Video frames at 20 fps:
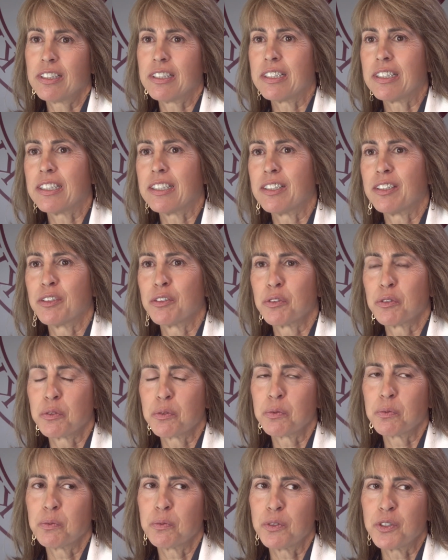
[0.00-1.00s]

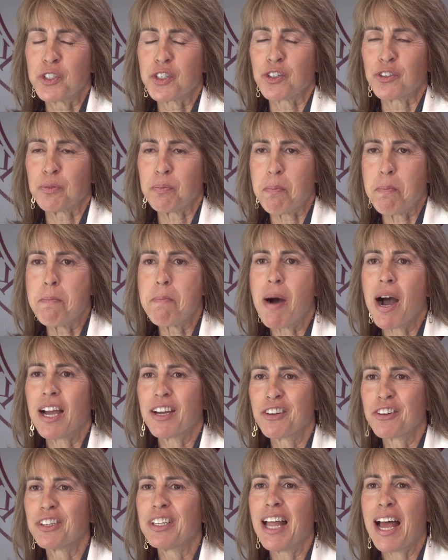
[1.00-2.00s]
And with just
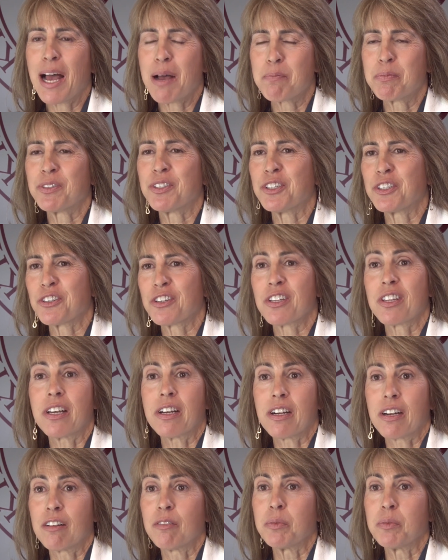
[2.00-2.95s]
minor laps here or there,